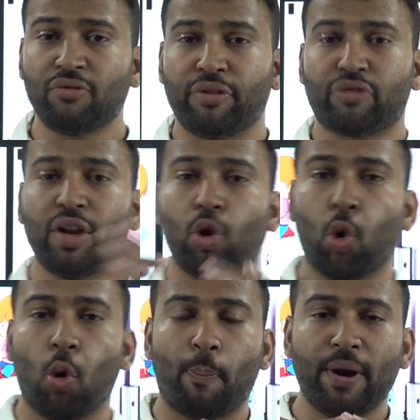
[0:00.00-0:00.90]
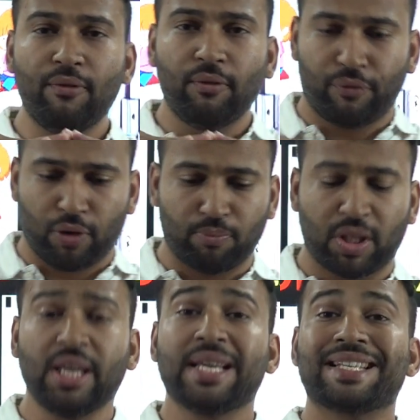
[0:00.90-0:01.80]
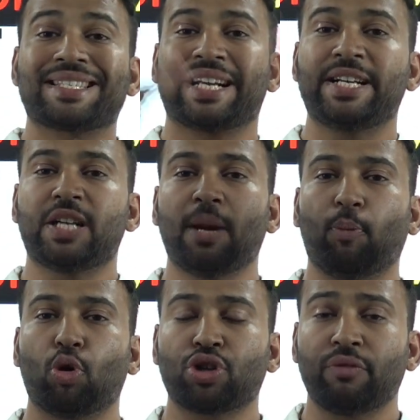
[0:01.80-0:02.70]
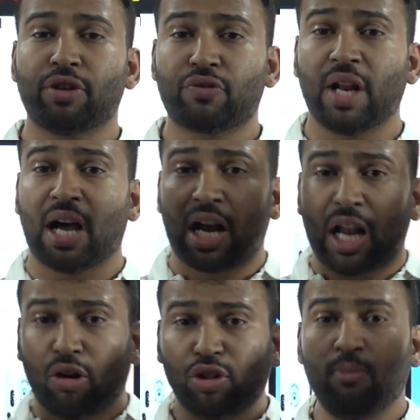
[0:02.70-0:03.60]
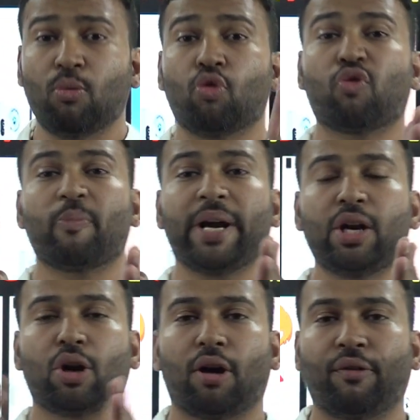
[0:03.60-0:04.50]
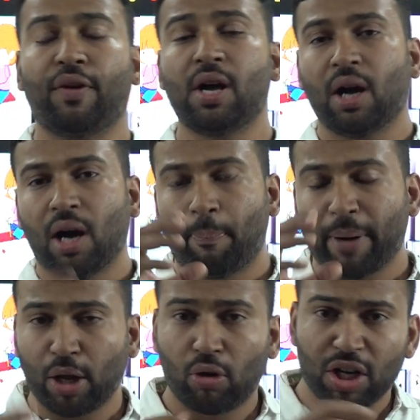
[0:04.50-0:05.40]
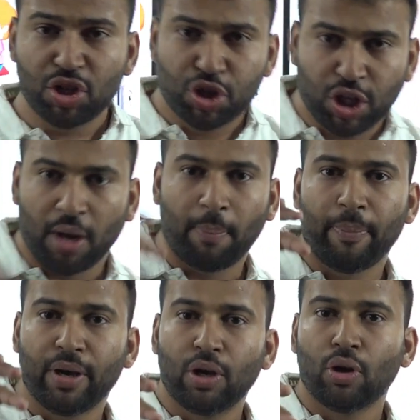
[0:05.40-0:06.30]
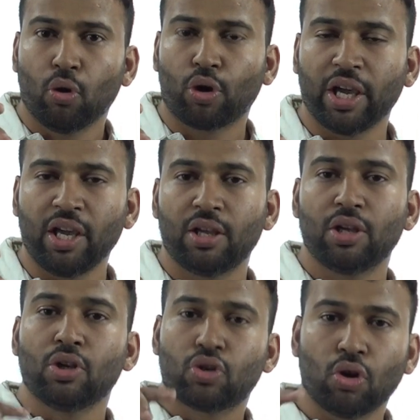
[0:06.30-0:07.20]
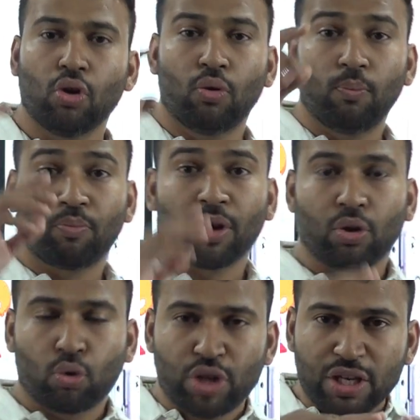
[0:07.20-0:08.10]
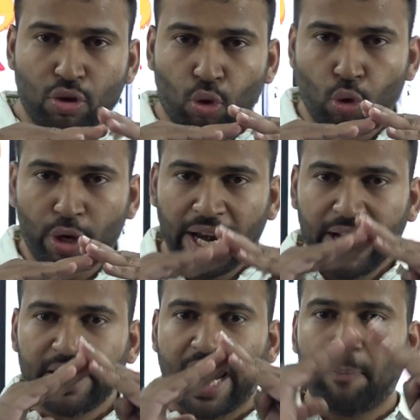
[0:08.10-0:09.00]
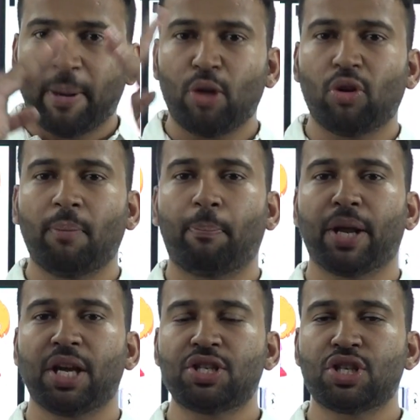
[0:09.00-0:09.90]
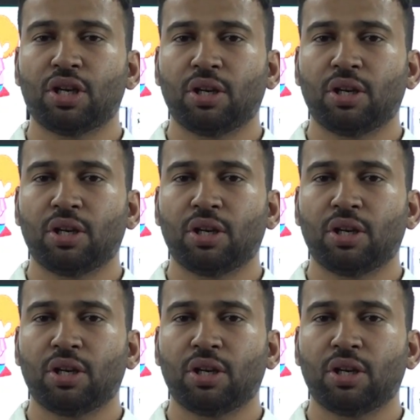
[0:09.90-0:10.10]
which will open from the center portion, which will allow the movement of a particular shape. Okay, so to just rotate that particular bridge